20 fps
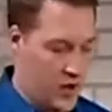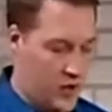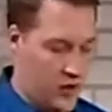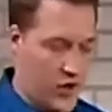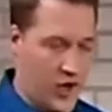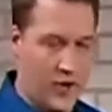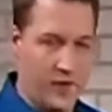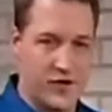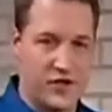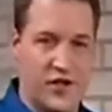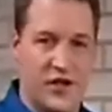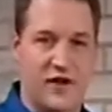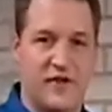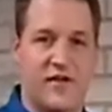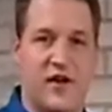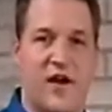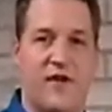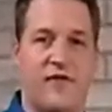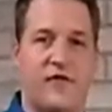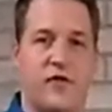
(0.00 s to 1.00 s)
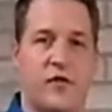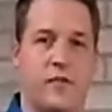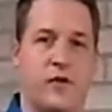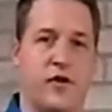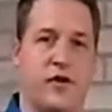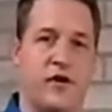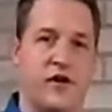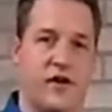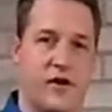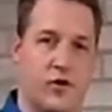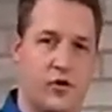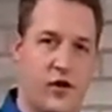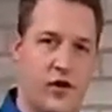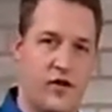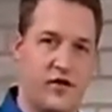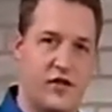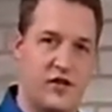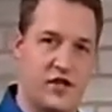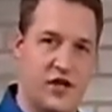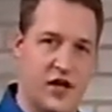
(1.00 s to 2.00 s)
Kreg machines offer the ability to
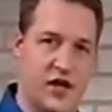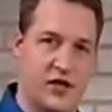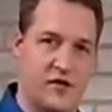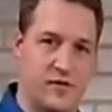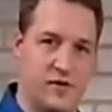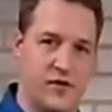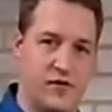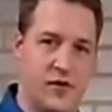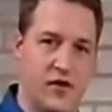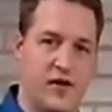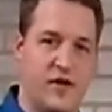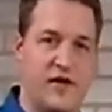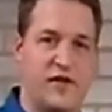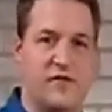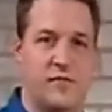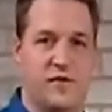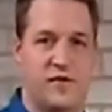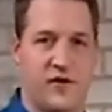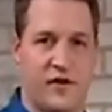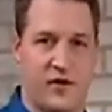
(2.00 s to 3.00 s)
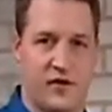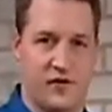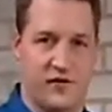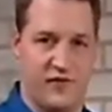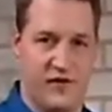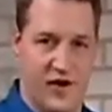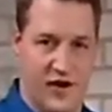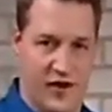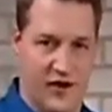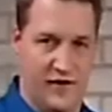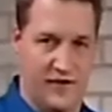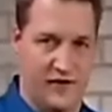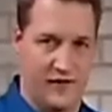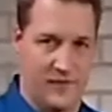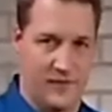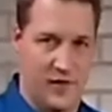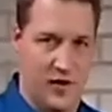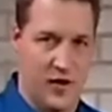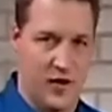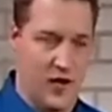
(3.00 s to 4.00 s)
quickly change between these material
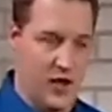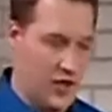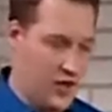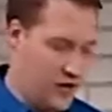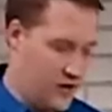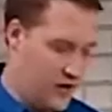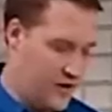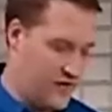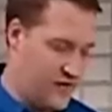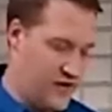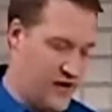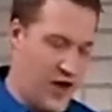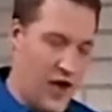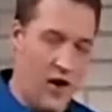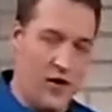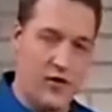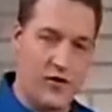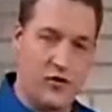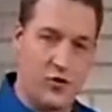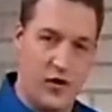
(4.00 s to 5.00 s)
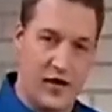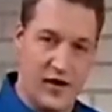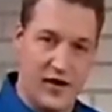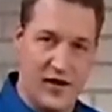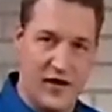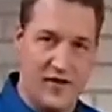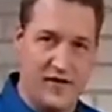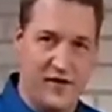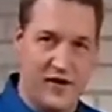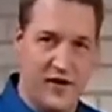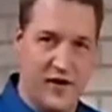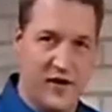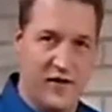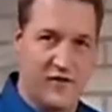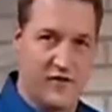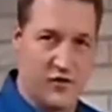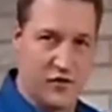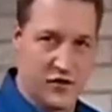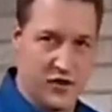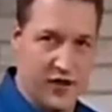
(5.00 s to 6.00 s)
settings. Let's see how quick and easy it
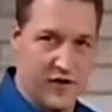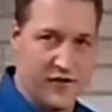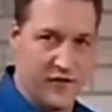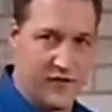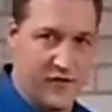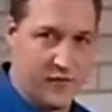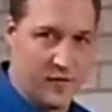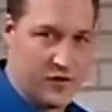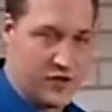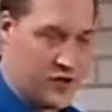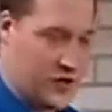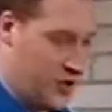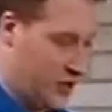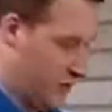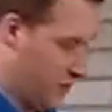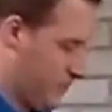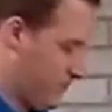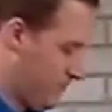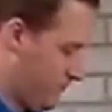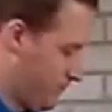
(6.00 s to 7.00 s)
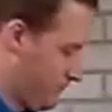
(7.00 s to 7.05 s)
is to adjust this machine.